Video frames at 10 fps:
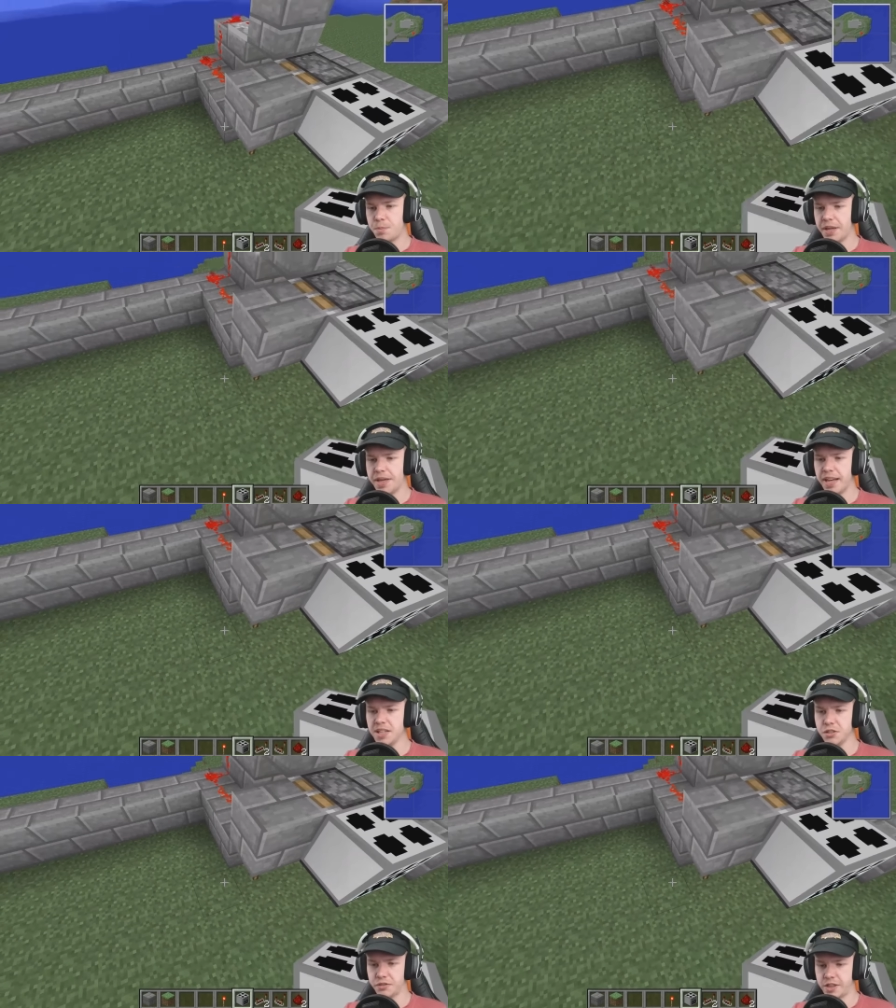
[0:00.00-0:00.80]

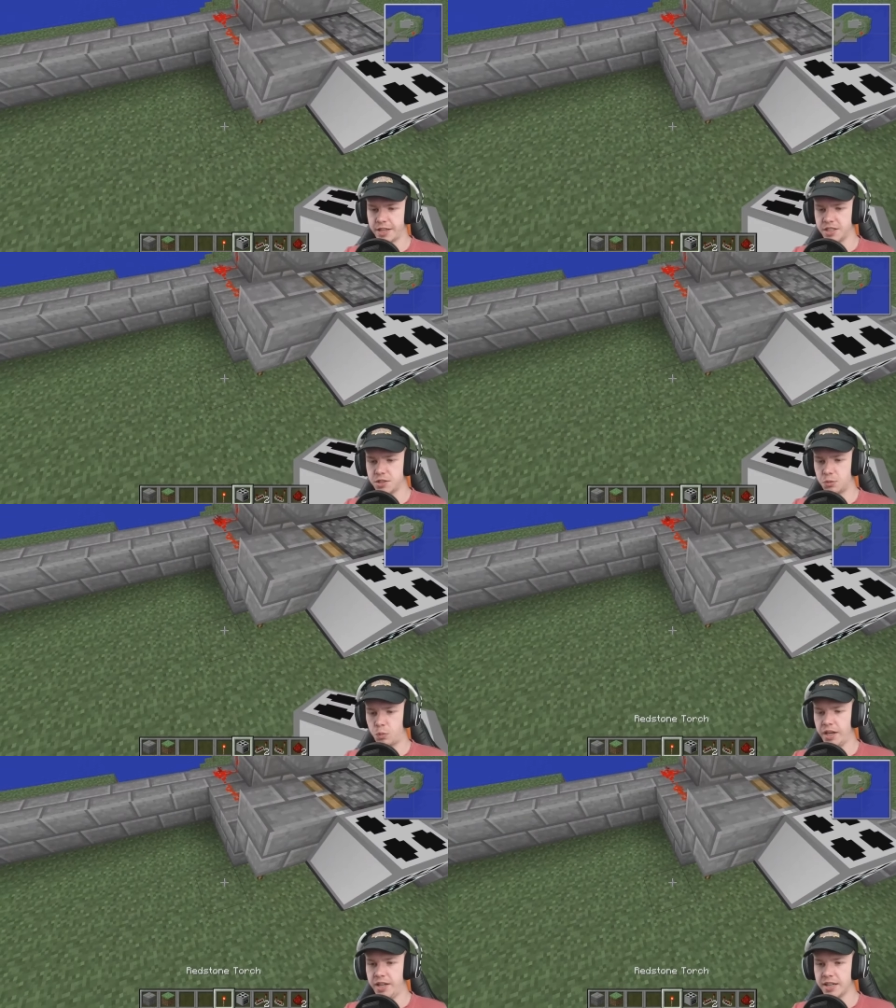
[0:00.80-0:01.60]
because of this
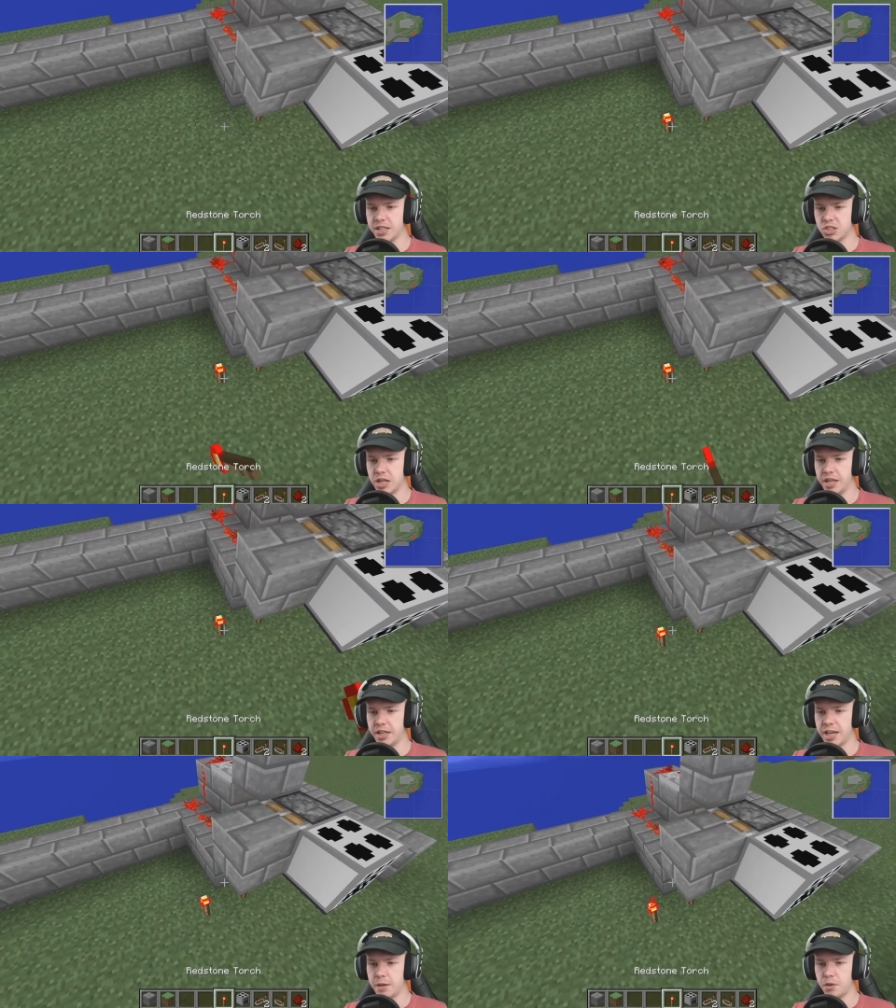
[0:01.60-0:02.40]
we can actually
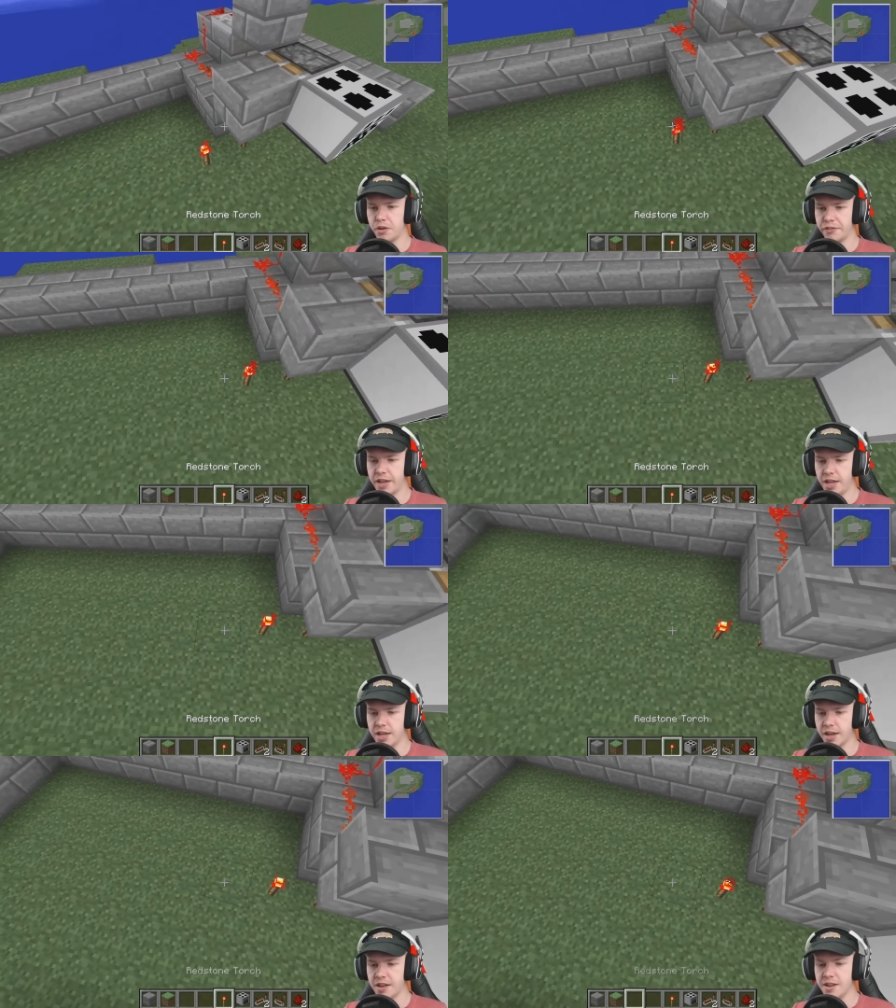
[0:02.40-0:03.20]
come off
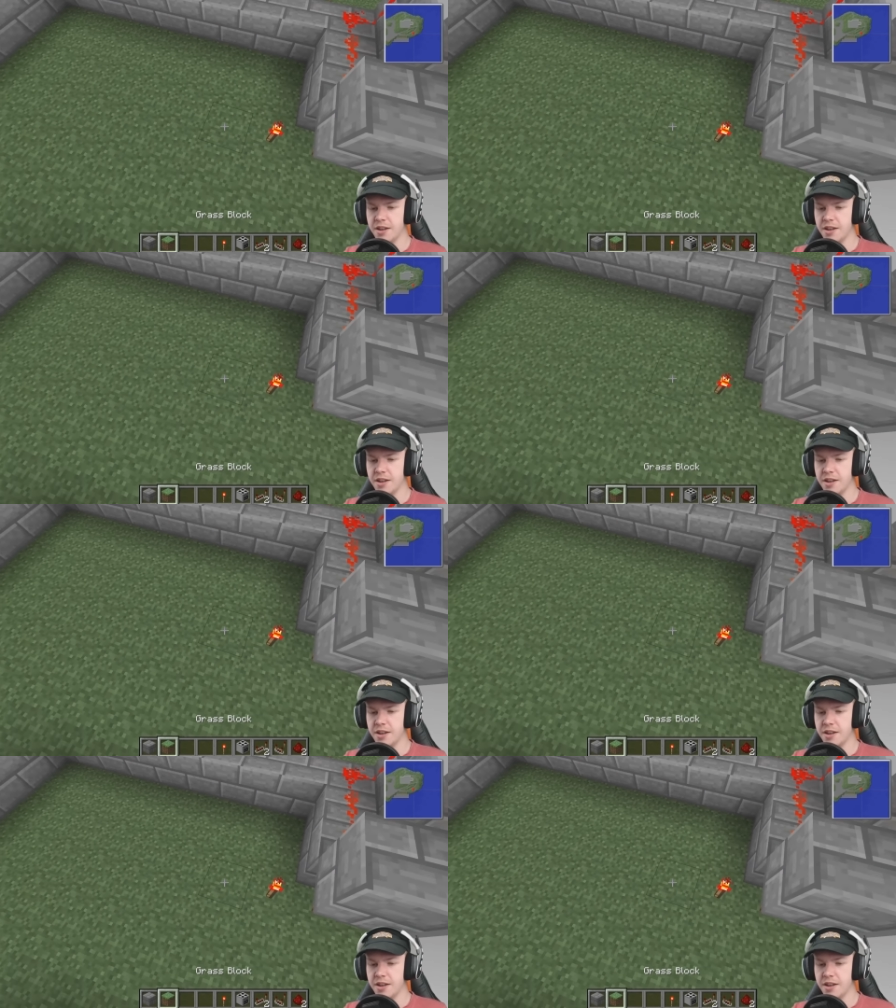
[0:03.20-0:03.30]
here